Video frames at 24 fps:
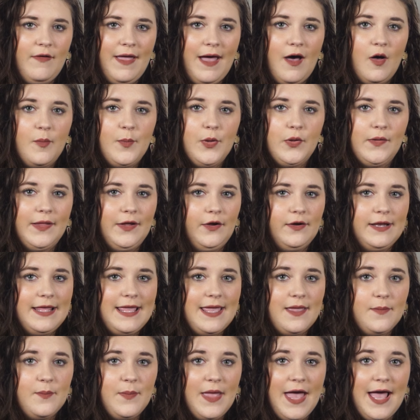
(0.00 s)
of how polarity
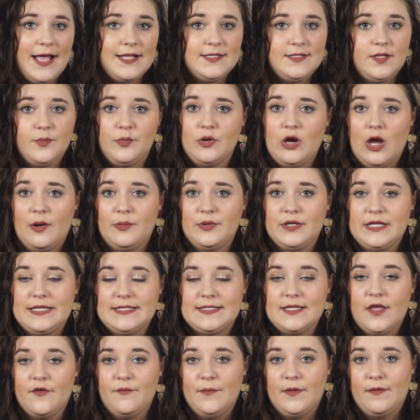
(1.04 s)
impacts the properties
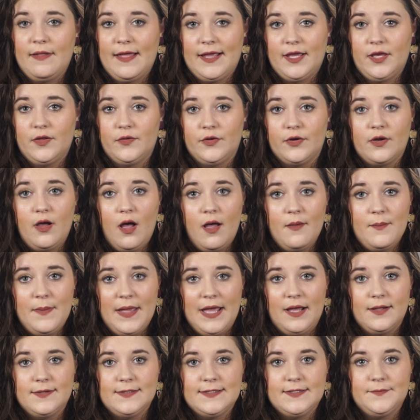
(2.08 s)
of molecular
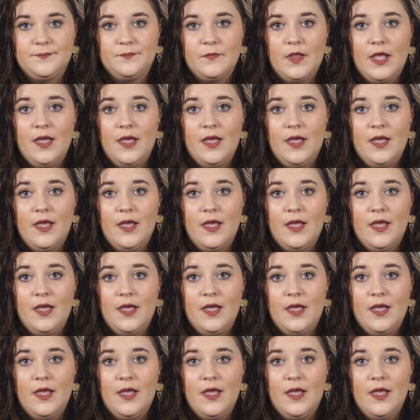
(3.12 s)
compounds.